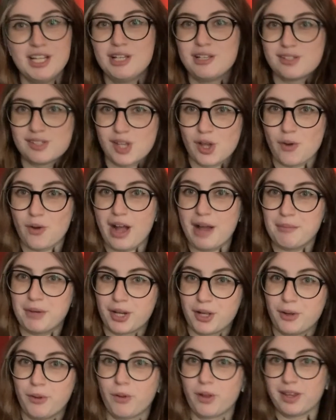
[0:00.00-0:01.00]
So I'm
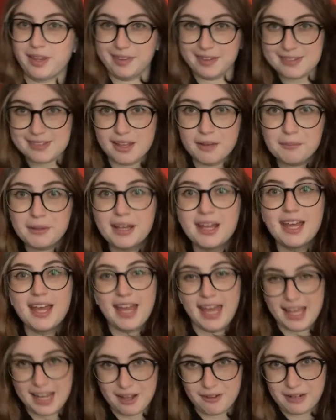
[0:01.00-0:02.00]
gonna go clean this up,
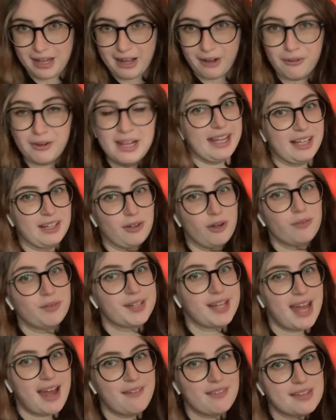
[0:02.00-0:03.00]
head out now, and hopefully
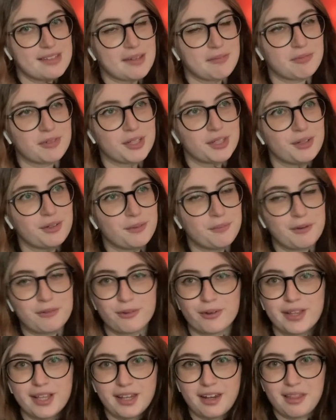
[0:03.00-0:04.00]
have this up for you before
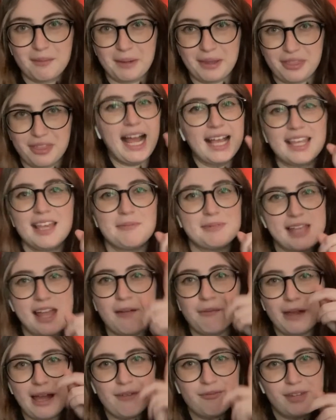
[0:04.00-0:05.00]
the end of the month. I keep
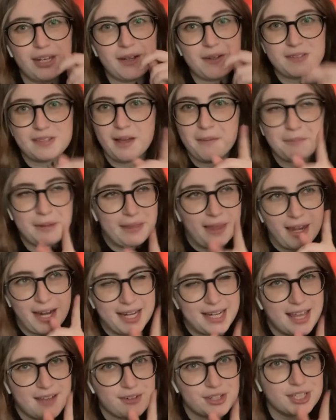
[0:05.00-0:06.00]
saying I have videos up and then I
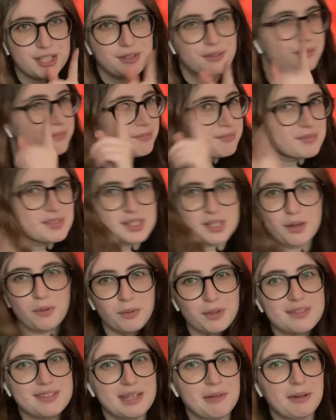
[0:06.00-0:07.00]
never do. So
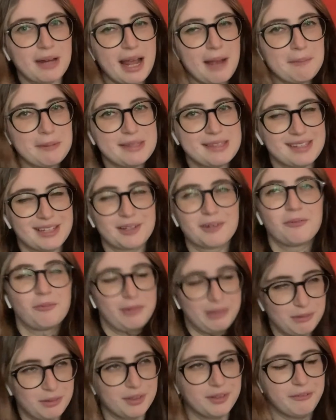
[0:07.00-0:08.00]
we'll see what happens here.
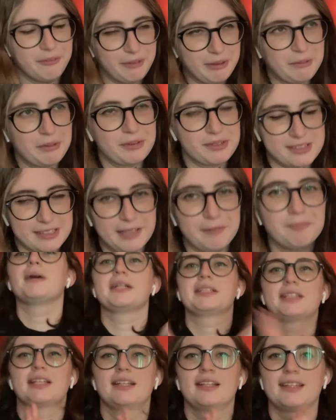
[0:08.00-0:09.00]
We will see.
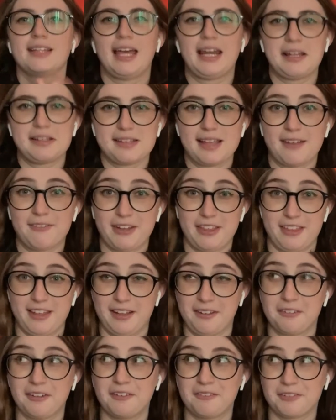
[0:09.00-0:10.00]
But that is
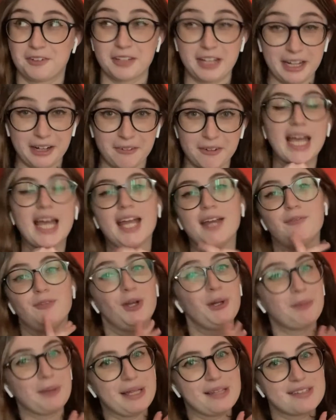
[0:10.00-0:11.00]
everything for now. I have
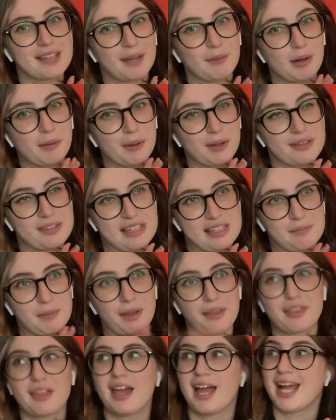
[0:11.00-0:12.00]
no plans to get more books this
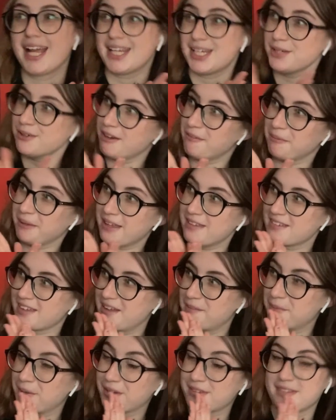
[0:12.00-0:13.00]
month. I do have plans to
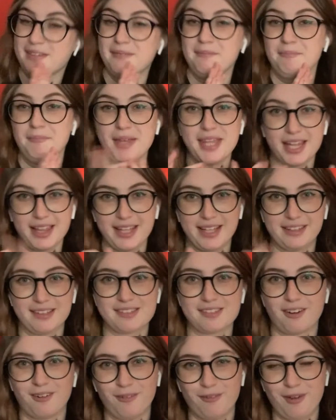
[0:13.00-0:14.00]
get books immediately at the
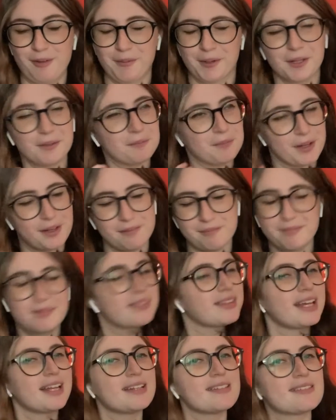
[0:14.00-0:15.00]
start of November, but
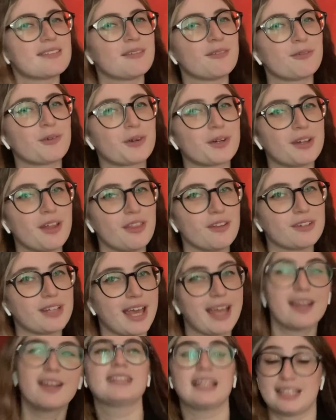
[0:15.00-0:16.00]
that's for another
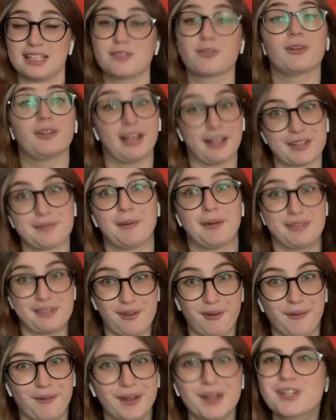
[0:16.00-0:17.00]
day. That is for next month's
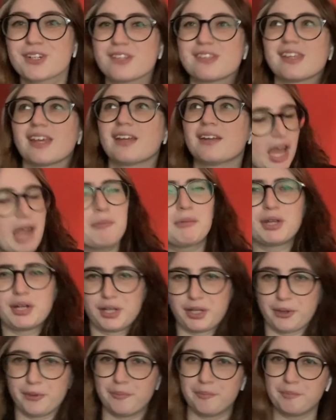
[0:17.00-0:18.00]
haul, I should say. I'm gonna
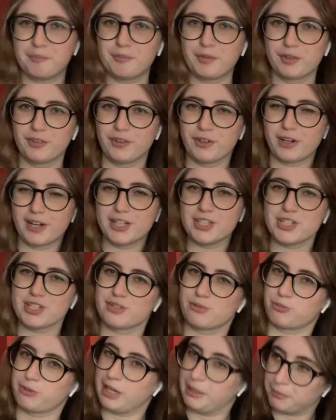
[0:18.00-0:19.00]
go before I just
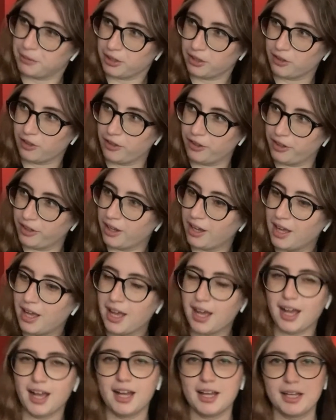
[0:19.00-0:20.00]
ramble along.
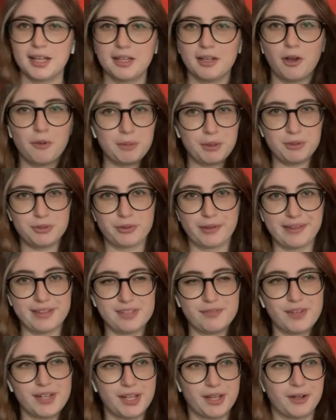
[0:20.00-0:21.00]
I hope you enjoyed this
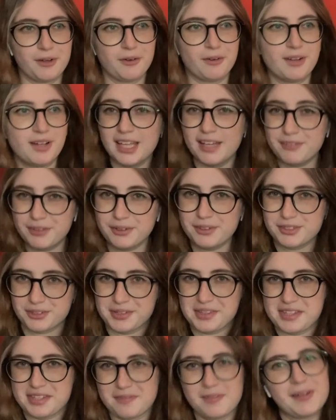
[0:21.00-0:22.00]
video. If you enjoyed
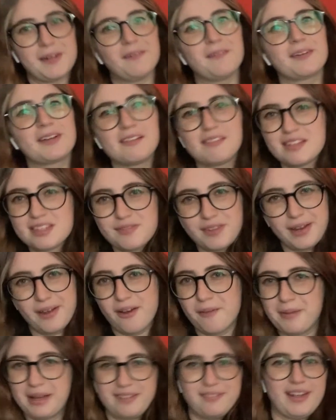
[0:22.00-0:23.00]
this video, give this video a
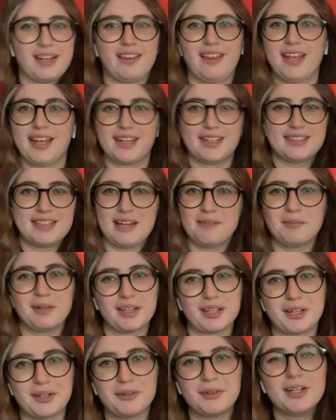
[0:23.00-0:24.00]
big fat like down
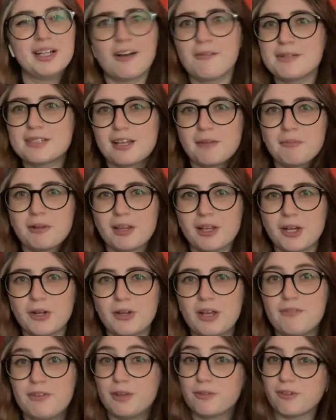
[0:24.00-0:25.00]
below. Comment down below
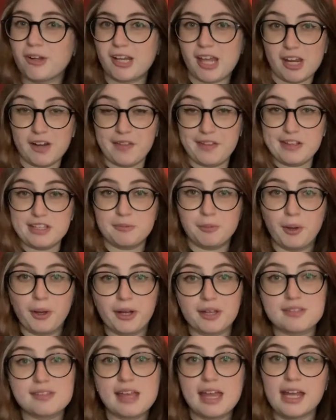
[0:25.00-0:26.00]
if you've read any of these
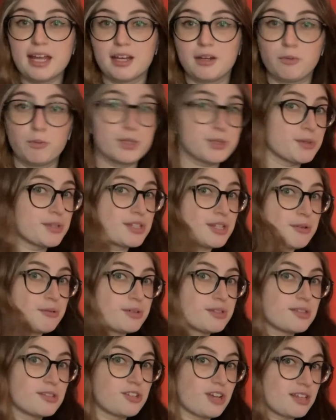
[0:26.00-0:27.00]
books and which ones you
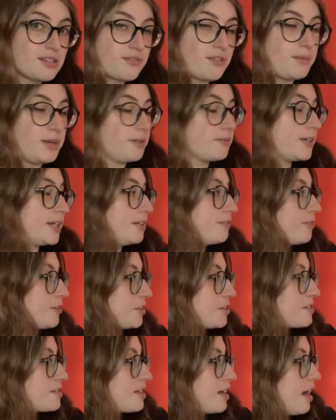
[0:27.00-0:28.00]
would suggest for me to read
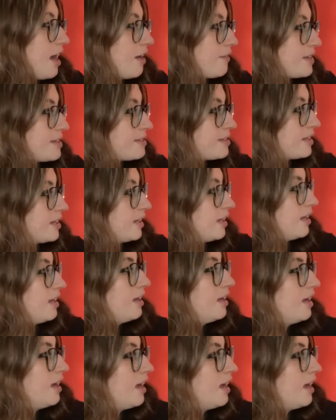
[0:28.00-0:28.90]
first. Obviously,